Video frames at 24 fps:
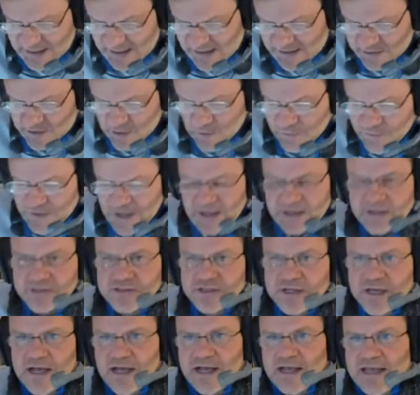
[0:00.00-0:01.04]
Two things.
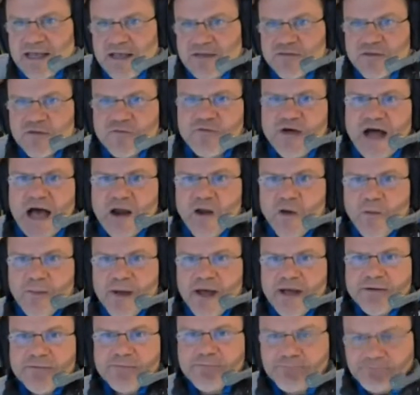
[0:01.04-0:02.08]
Hit the follow
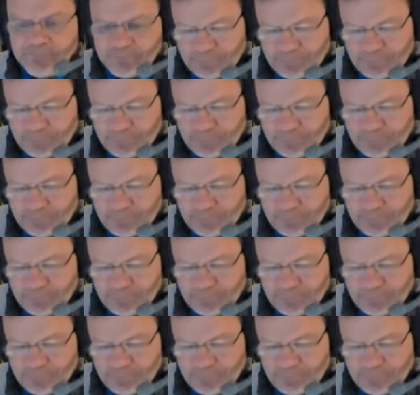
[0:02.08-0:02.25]
button,